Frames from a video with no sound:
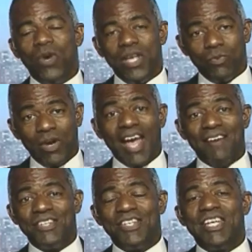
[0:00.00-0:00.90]
We, we
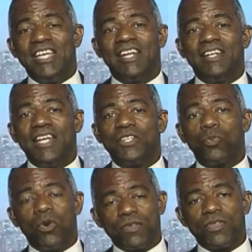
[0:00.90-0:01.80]
have indeed, and
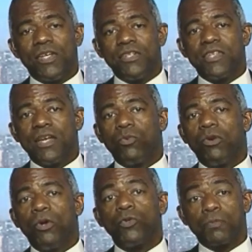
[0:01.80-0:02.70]
it's one of the things that
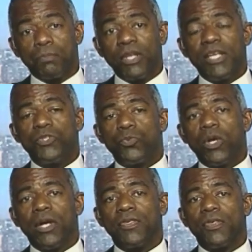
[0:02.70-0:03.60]
we're most pleased
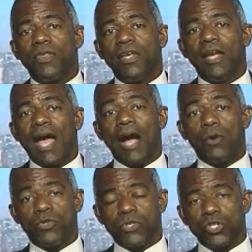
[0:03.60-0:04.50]
with. The
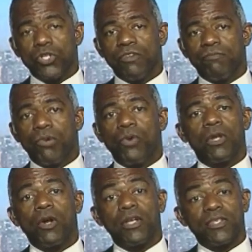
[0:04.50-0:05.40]
acquisition of
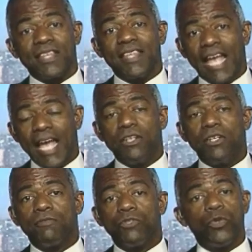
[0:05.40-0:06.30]
Proteolix at the
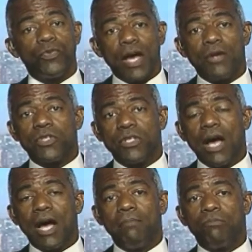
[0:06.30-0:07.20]
end of two thousand
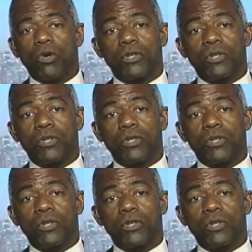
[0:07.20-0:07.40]
nine